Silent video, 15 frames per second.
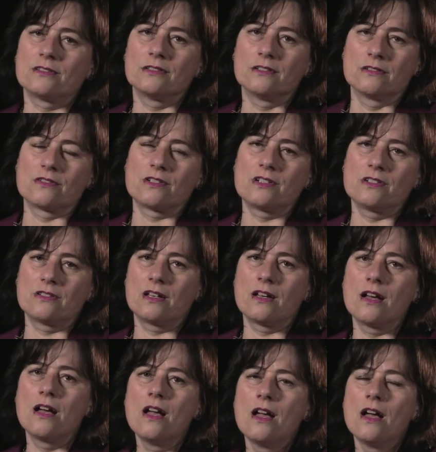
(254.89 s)
onto the
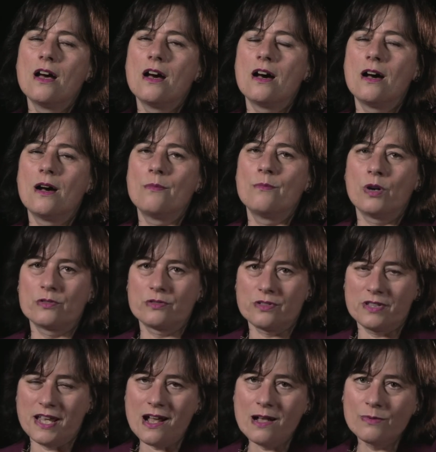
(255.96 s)

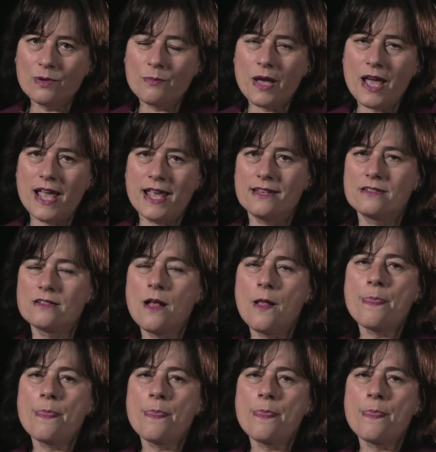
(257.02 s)
album page?